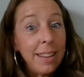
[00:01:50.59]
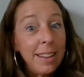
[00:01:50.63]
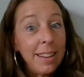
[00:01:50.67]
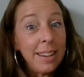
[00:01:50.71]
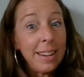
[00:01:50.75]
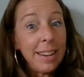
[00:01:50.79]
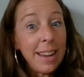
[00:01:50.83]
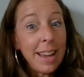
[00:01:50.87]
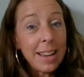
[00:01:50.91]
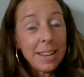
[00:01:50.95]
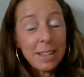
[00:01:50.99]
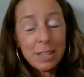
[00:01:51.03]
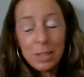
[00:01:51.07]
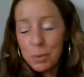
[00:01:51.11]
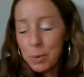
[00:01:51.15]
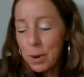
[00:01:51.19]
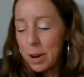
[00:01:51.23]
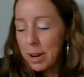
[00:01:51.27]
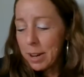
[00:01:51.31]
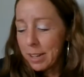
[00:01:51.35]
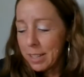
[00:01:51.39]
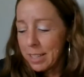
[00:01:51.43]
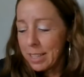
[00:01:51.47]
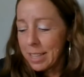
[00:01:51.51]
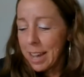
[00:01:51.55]
Nice
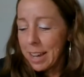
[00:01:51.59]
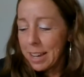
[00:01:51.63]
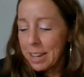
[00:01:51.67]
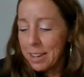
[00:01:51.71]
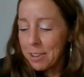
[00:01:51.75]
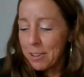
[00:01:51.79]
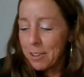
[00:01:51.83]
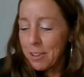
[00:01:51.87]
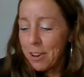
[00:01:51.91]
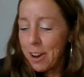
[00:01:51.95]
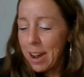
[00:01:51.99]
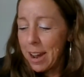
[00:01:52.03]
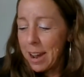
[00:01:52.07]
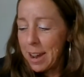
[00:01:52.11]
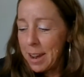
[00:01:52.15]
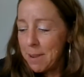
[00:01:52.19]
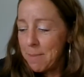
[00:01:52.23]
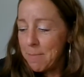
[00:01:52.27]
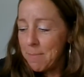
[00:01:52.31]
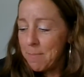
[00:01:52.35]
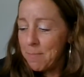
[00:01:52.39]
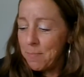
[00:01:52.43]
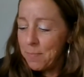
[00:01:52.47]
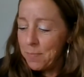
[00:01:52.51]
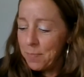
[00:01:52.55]
work, second grade.
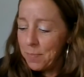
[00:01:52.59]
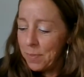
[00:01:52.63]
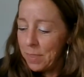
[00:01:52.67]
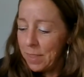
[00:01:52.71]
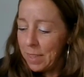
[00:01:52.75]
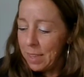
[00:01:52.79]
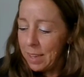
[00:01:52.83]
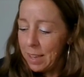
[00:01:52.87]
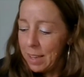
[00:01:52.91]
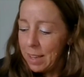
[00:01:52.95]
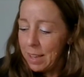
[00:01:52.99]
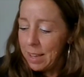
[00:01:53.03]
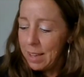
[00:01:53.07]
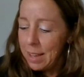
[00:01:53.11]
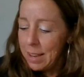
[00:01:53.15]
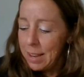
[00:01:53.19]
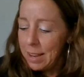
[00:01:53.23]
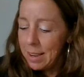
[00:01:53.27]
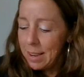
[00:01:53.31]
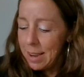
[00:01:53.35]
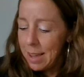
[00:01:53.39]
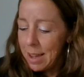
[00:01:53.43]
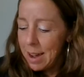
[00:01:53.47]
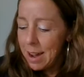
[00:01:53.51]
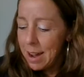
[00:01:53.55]

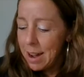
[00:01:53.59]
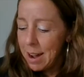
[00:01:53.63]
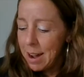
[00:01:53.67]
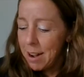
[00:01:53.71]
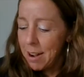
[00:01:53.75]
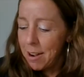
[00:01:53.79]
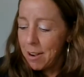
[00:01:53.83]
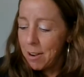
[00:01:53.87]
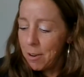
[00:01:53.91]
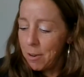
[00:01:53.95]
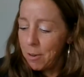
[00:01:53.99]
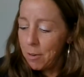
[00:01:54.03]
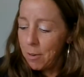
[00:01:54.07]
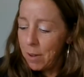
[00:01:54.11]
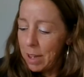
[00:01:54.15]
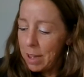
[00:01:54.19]
Now,